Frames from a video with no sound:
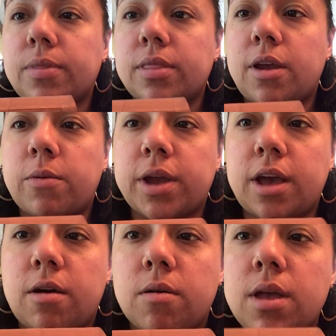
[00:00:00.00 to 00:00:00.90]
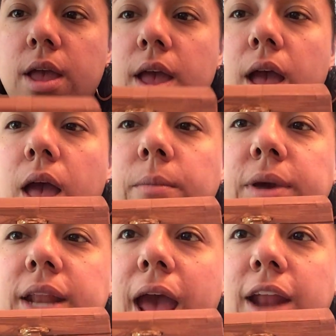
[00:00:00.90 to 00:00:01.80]
There we go. I'm
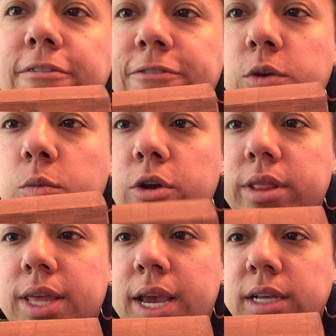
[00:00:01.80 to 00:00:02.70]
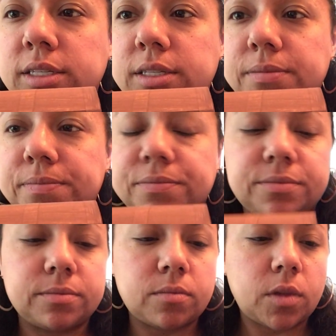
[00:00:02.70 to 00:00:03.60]
going to add a few more things,
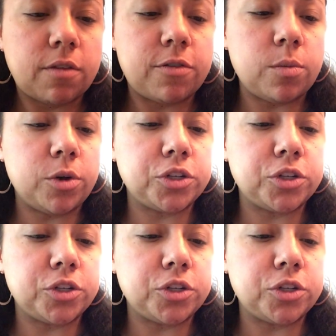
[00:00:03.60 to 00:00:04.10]
a few more